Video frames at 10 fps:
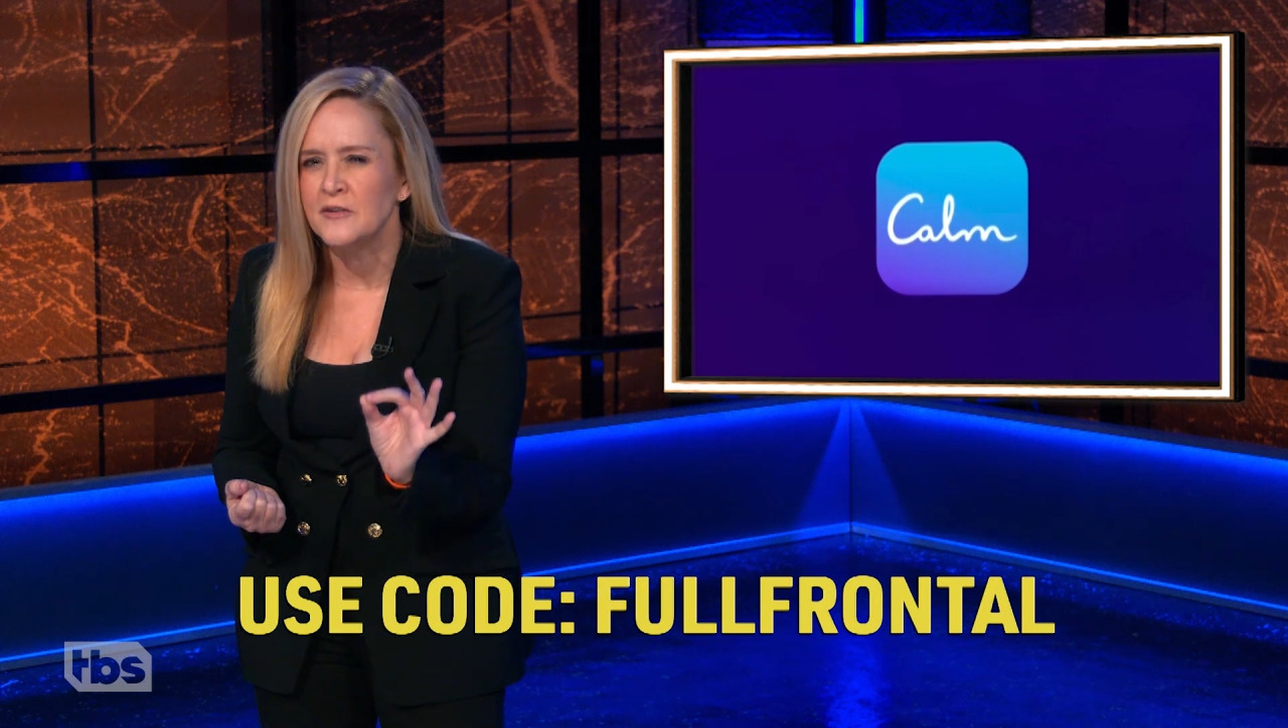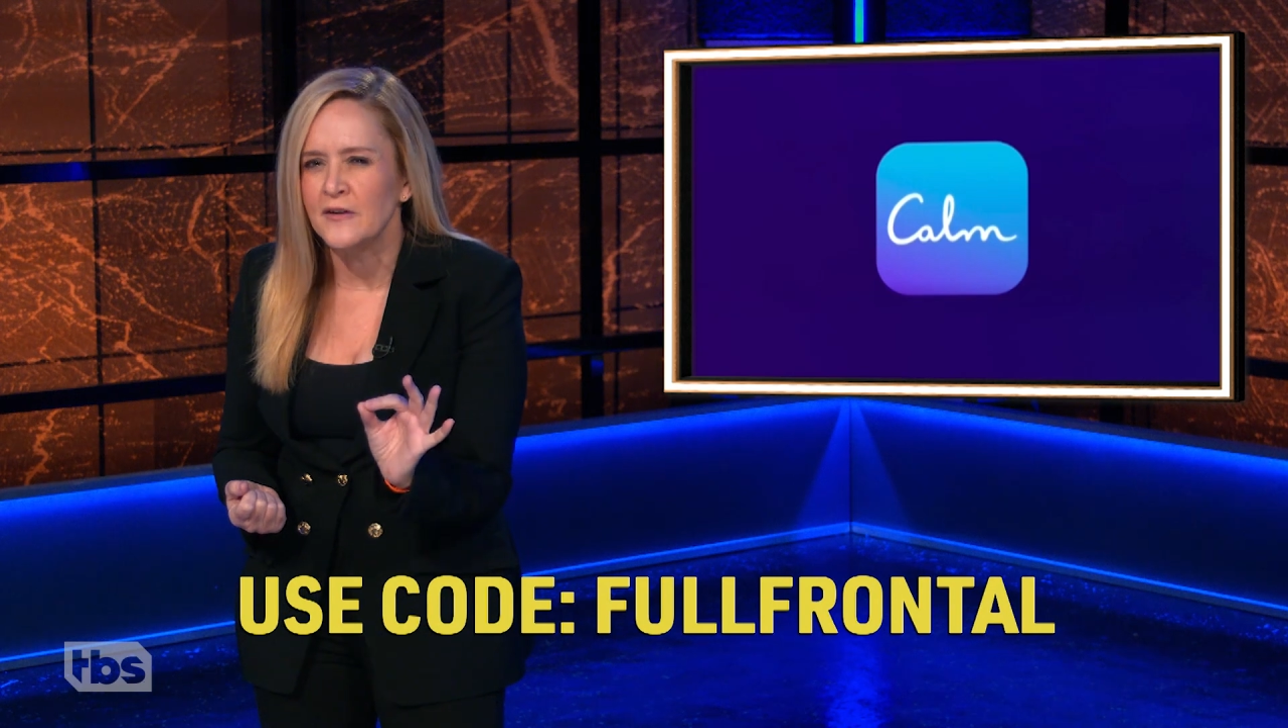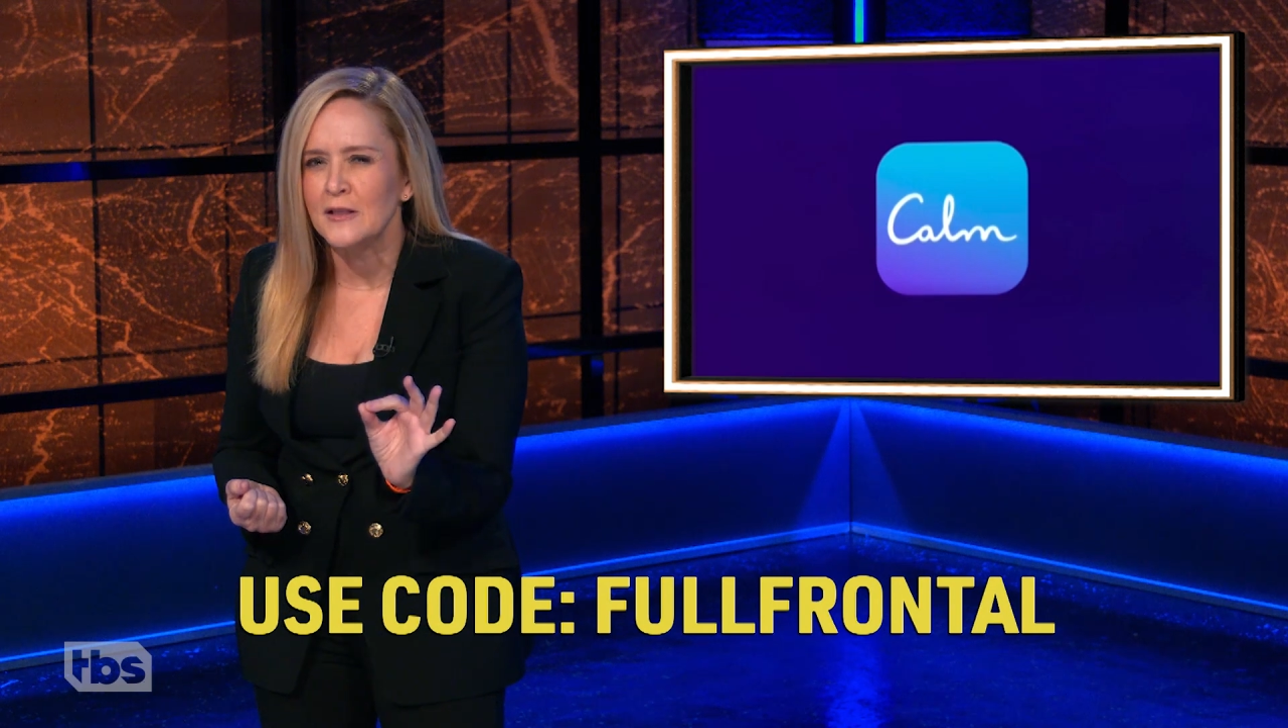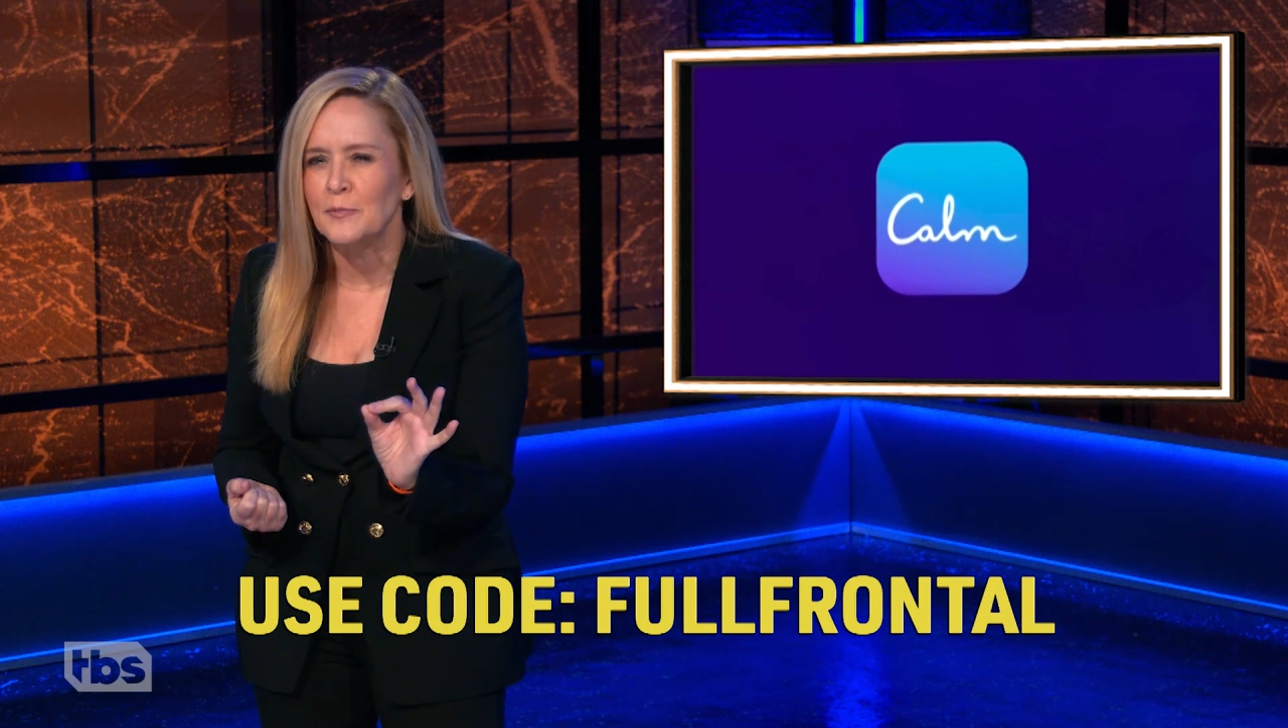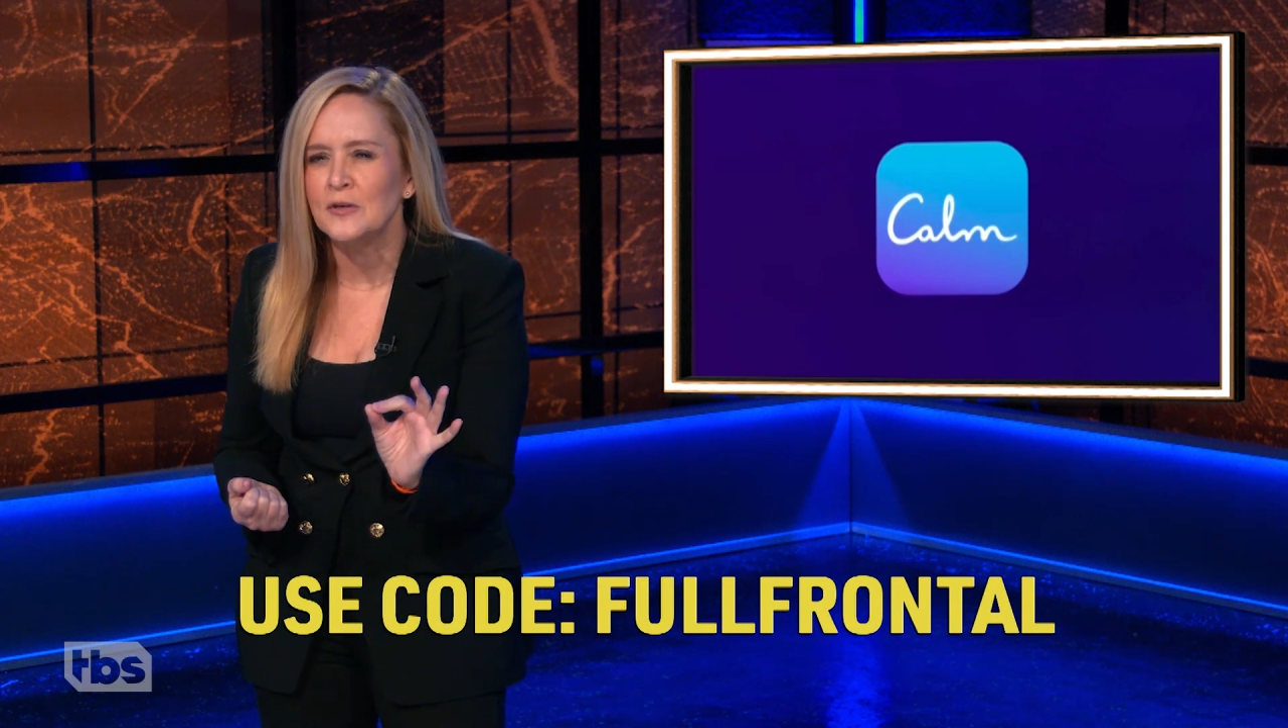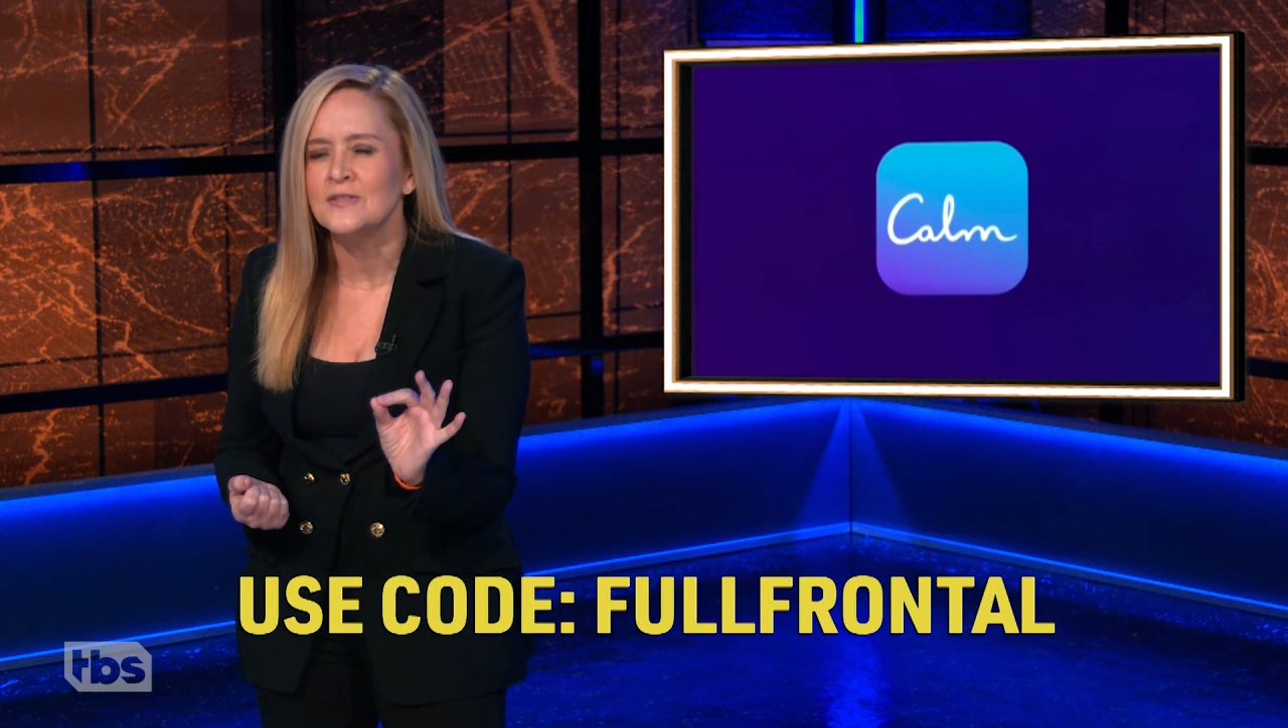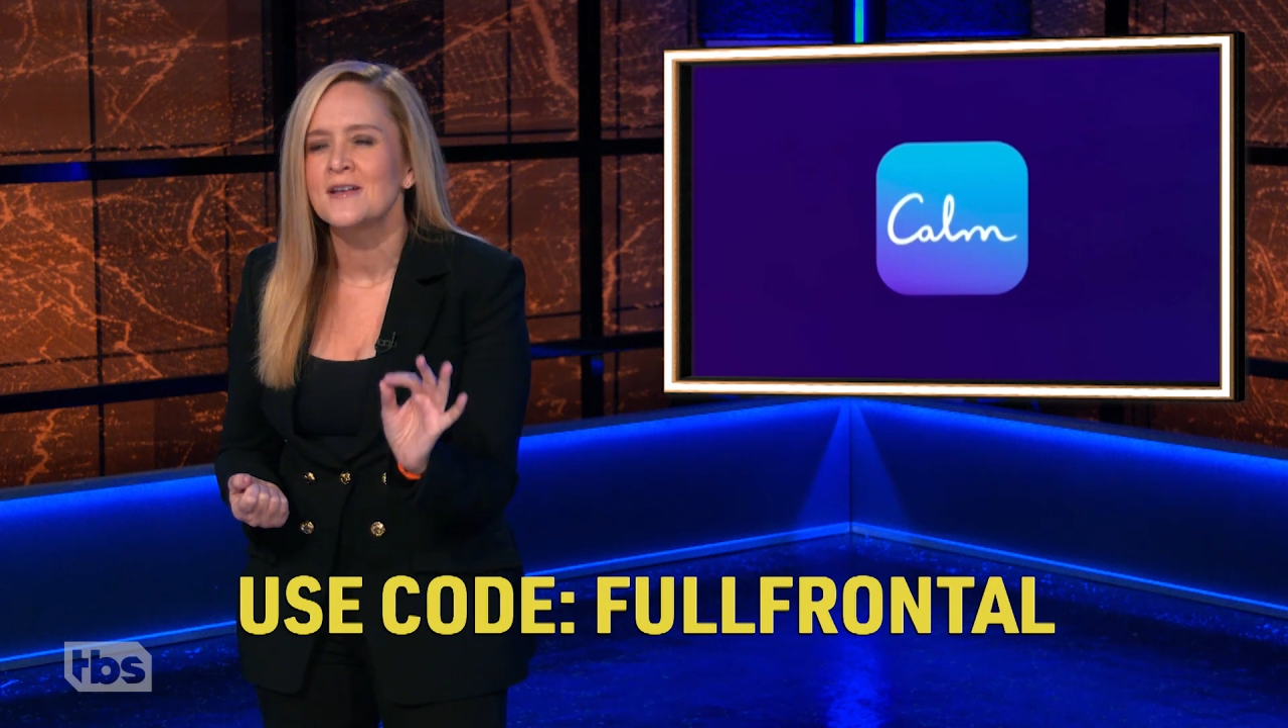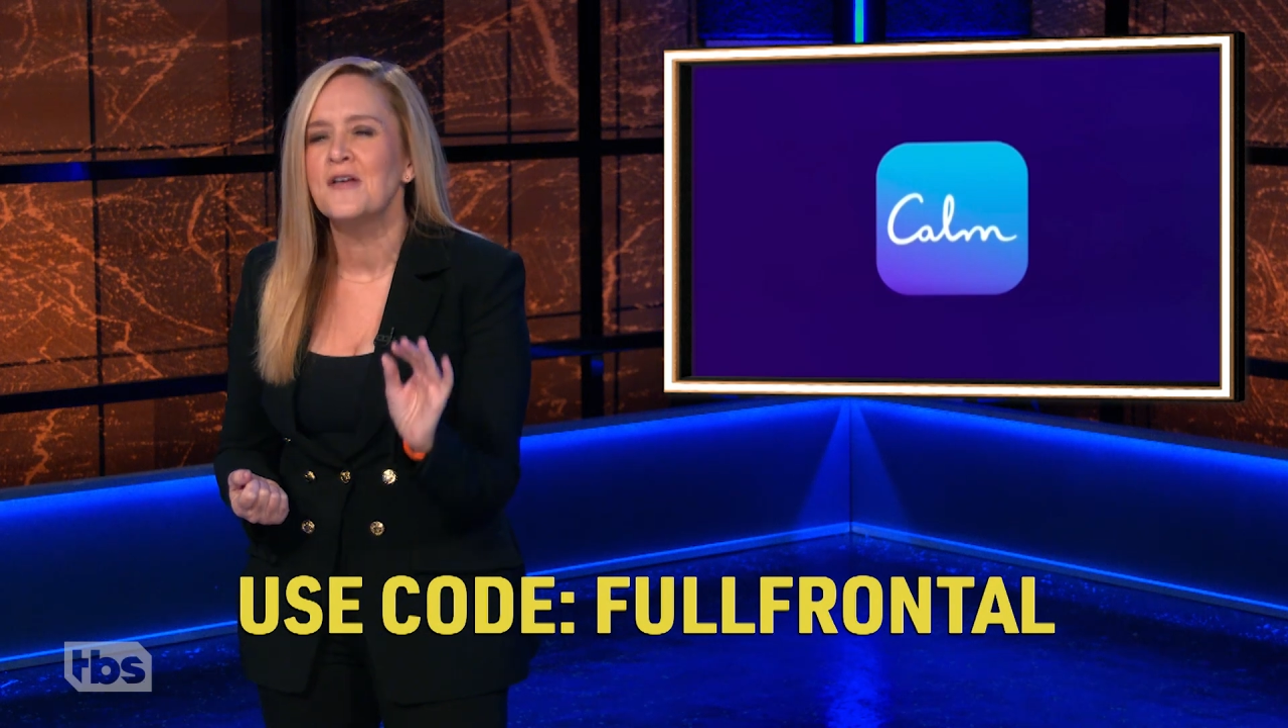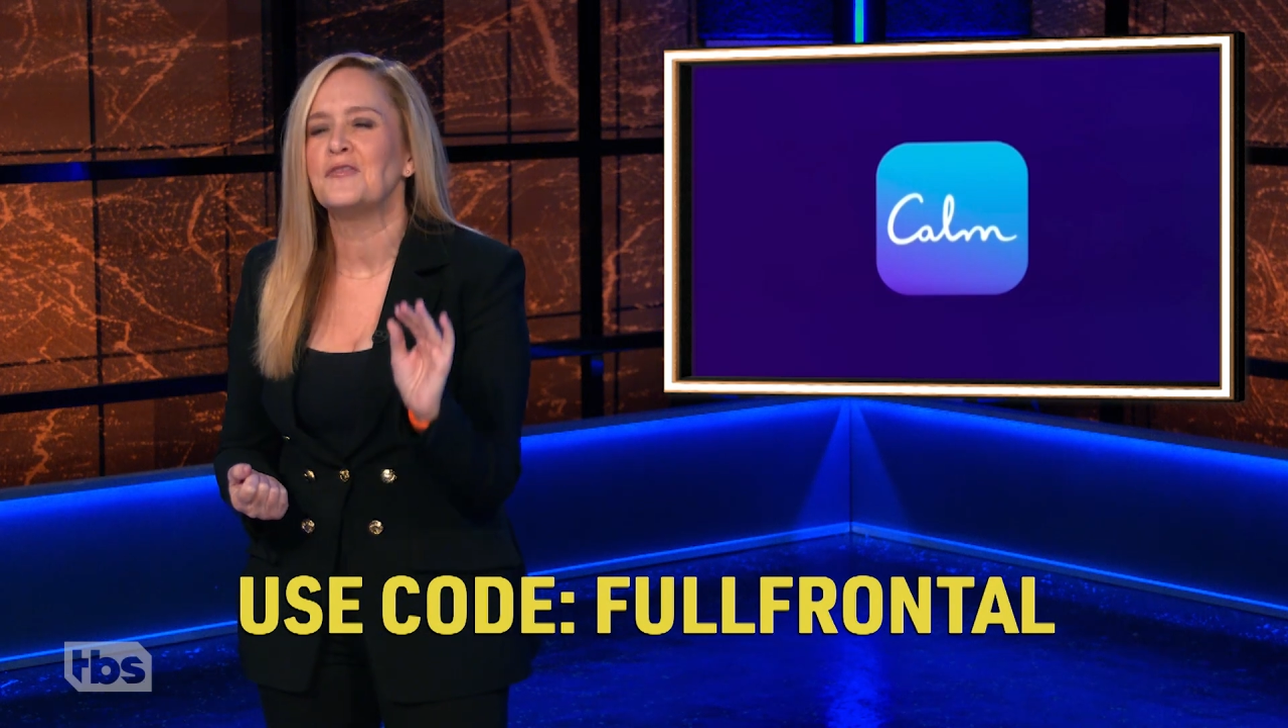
developers